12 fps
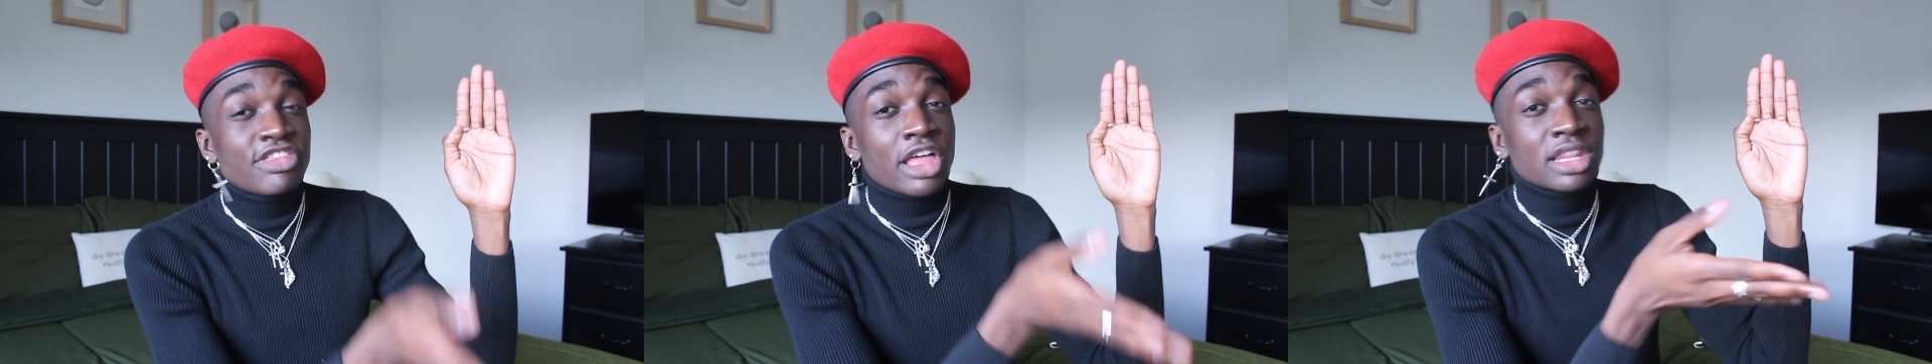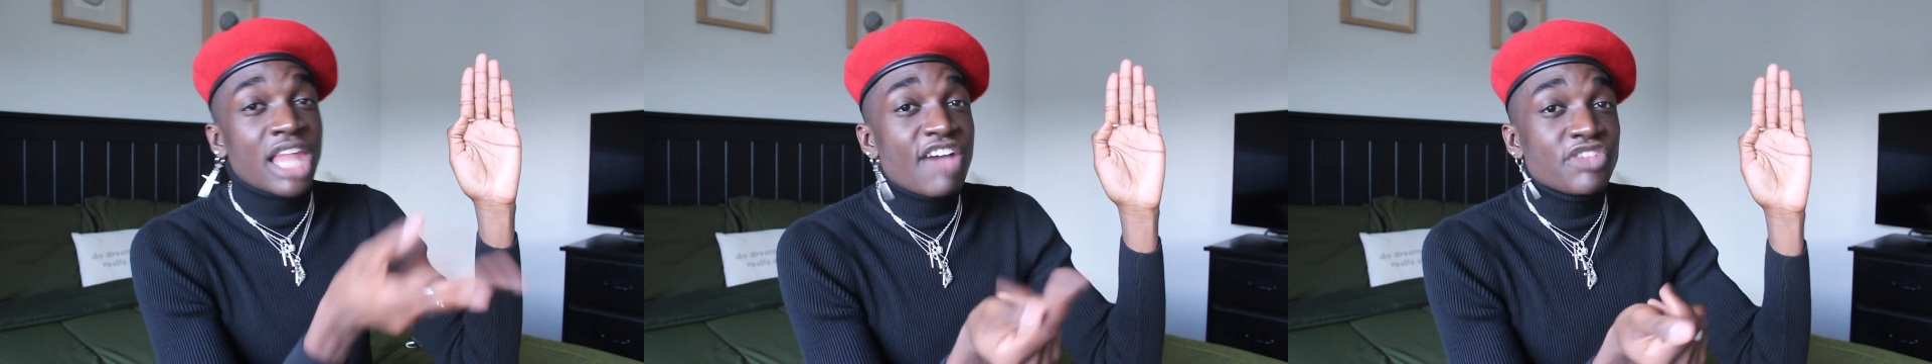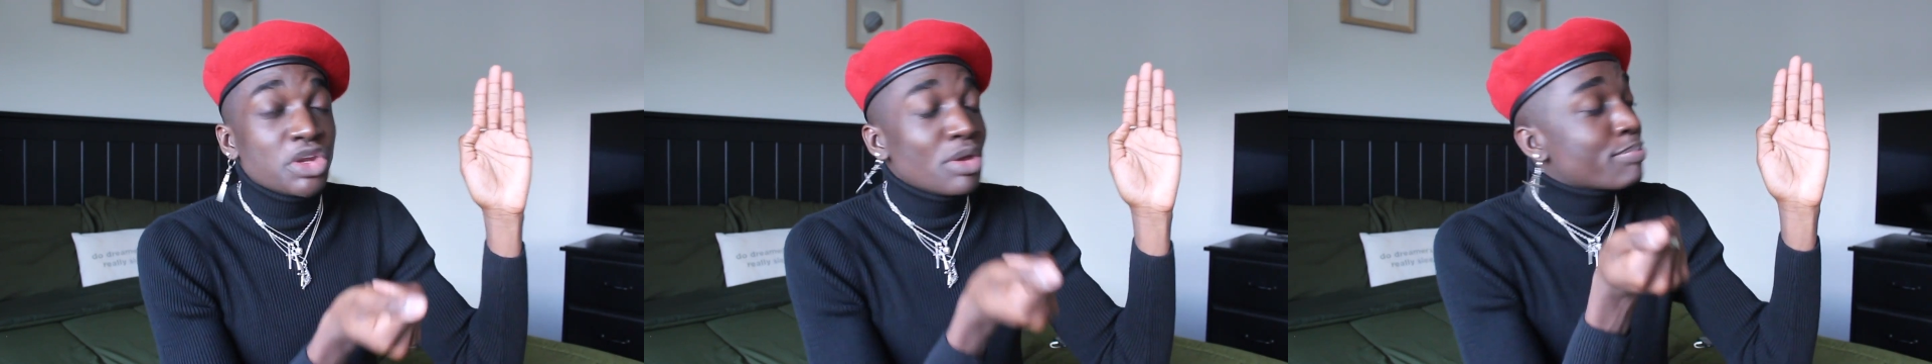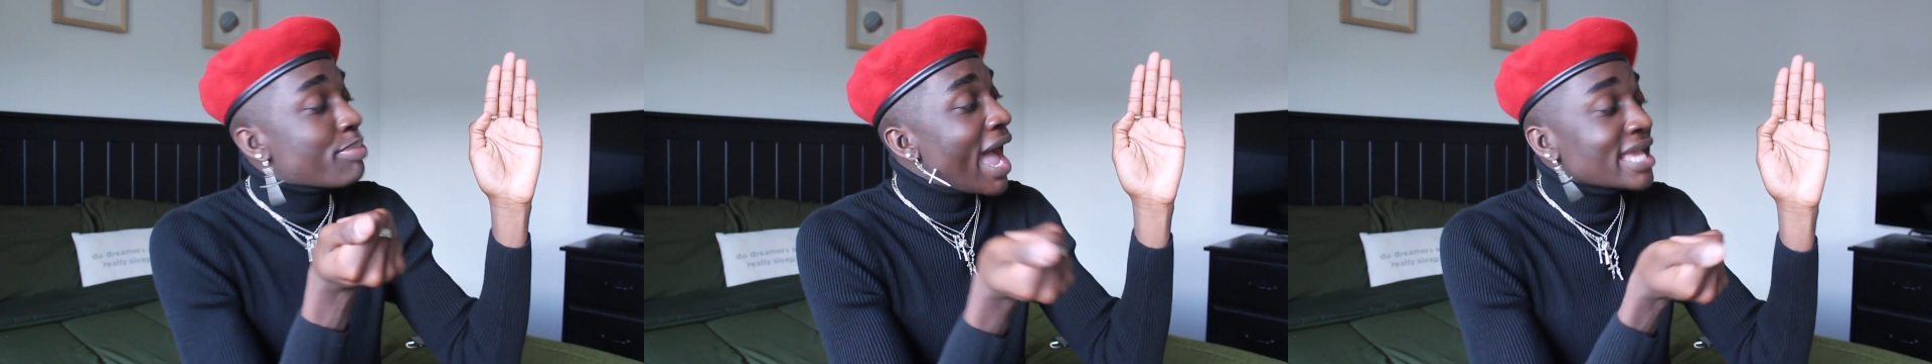The loving
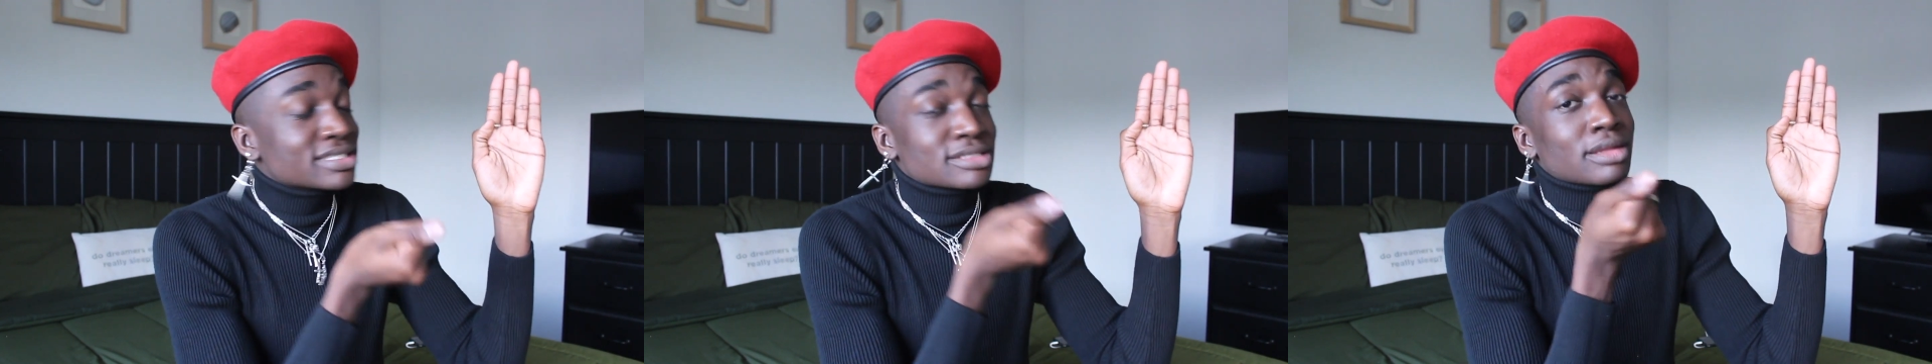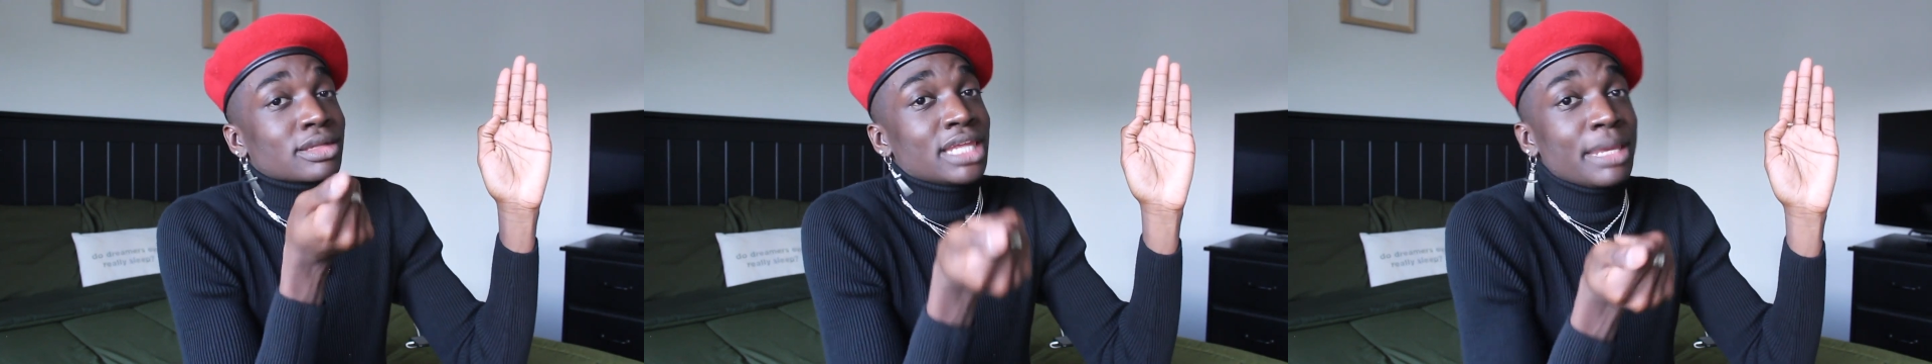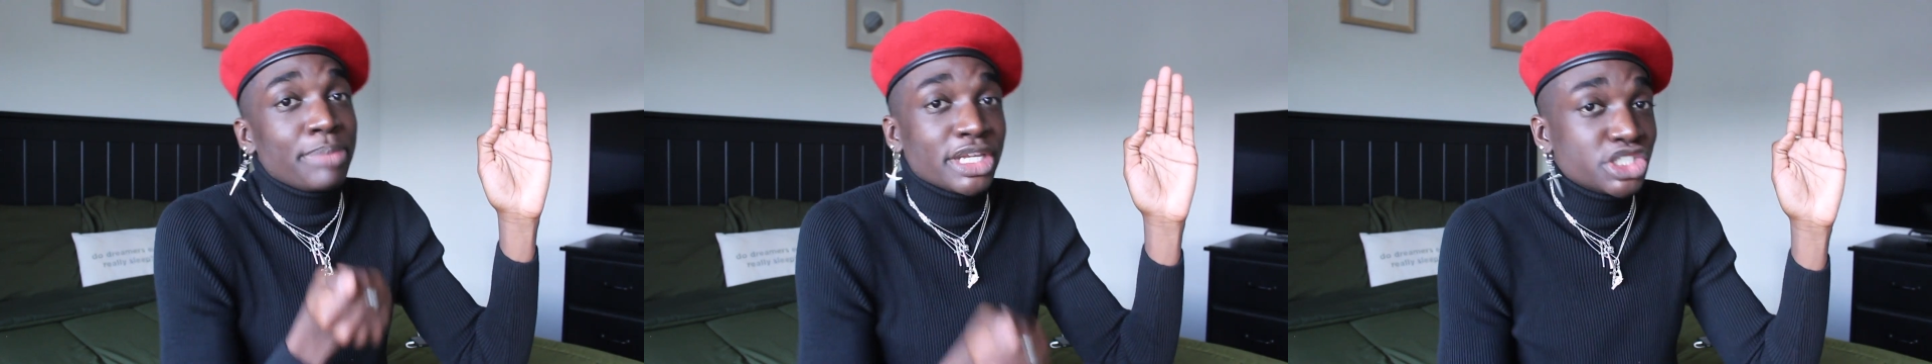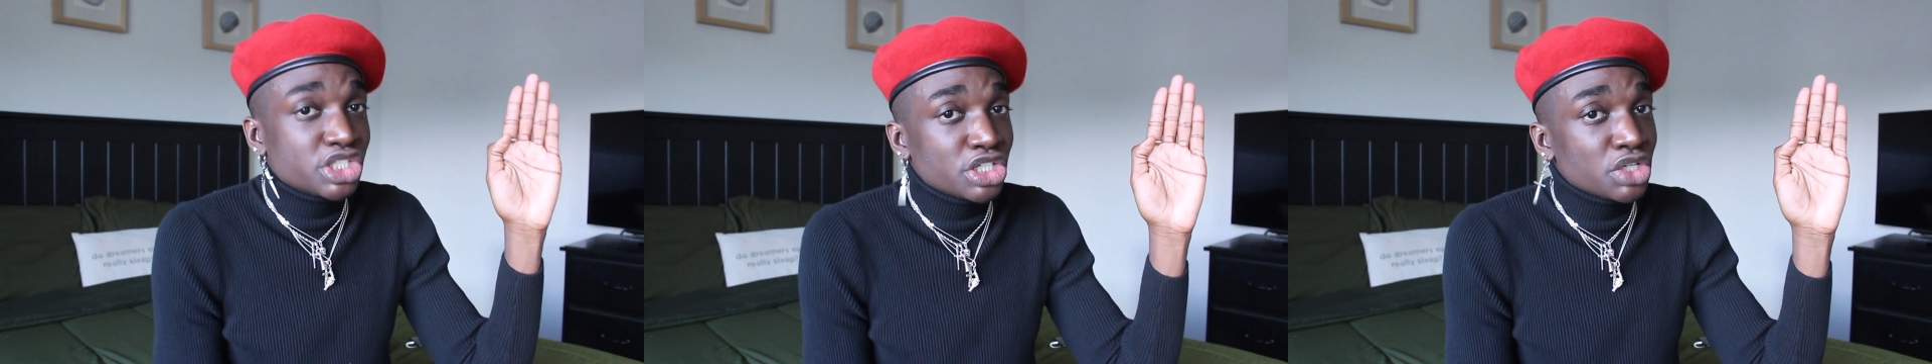who bites their lip
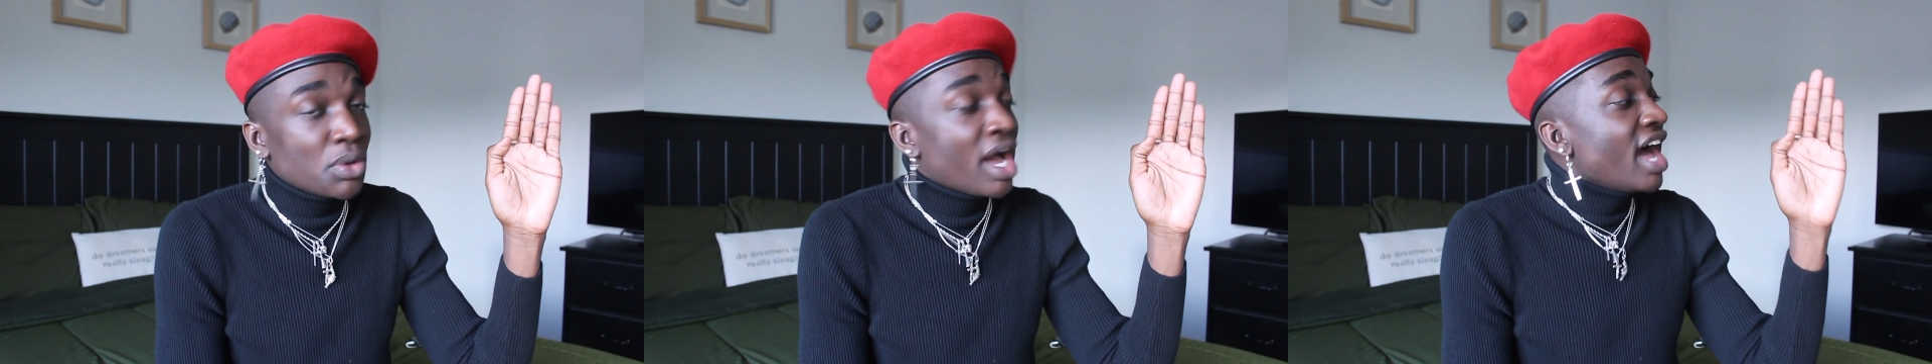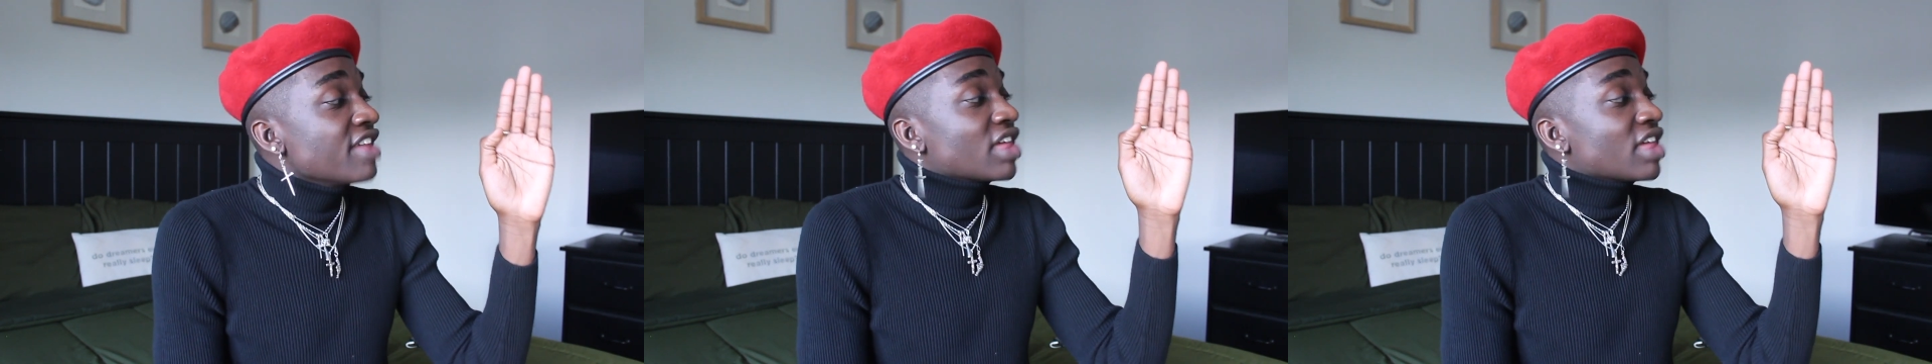at you,